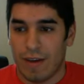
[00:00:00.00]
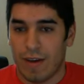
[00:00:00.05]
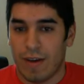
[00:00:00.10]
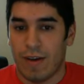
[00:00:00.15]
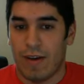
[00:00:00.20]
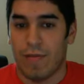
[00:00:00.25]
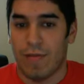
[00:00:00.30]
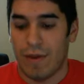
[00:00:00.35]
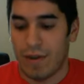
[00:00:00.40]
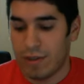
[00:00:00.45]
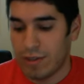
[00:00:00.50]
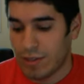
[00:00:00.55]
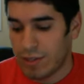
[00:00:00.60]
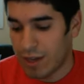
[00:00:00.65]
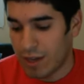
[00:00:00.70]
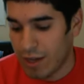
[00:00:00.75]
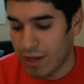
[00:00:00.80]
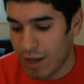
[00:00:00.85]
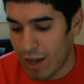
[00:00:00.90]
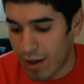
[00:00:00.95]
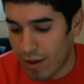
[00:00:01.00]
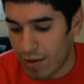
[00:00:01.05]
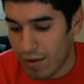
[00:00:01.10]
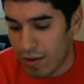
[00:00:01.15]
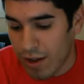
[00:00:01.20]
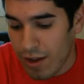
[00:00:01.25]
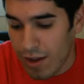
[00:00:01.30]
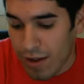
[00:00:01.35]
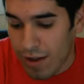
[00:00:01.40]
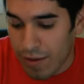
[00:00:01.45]
Um, check out,
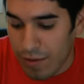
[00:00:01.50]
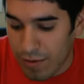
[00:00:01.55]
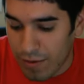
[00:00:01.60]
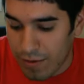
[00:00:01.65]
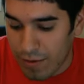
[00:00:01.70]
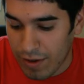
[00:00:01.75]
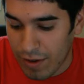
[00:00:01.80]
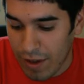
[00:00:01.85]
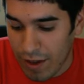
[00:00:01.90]
for,